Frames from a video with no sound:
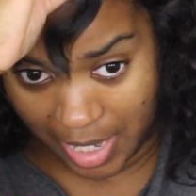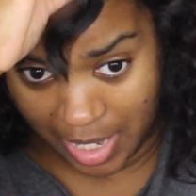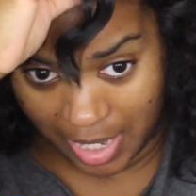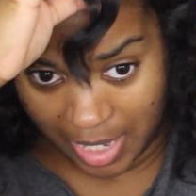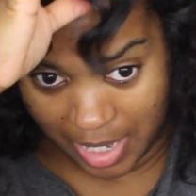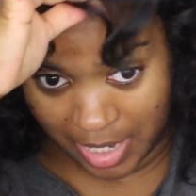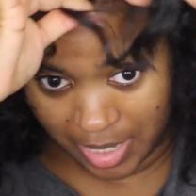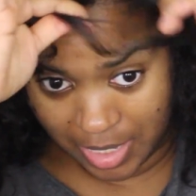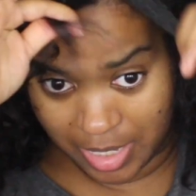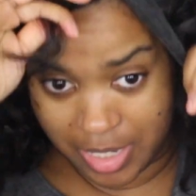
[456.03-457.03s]

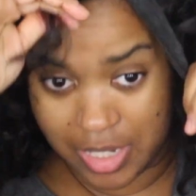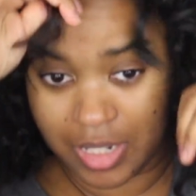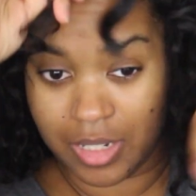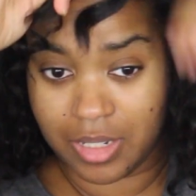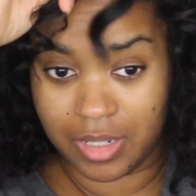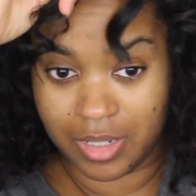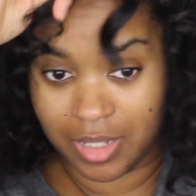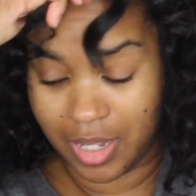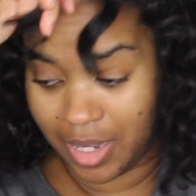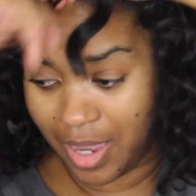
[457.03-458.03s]
and
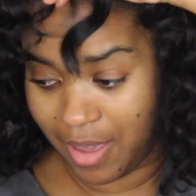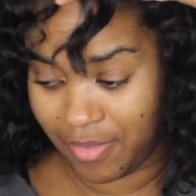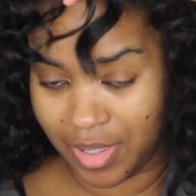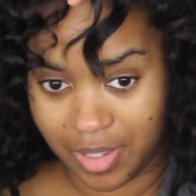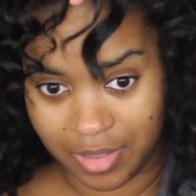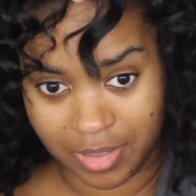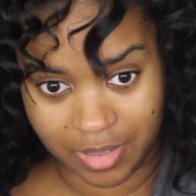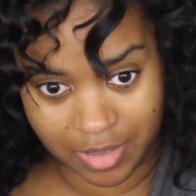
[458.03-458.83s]
can't have that.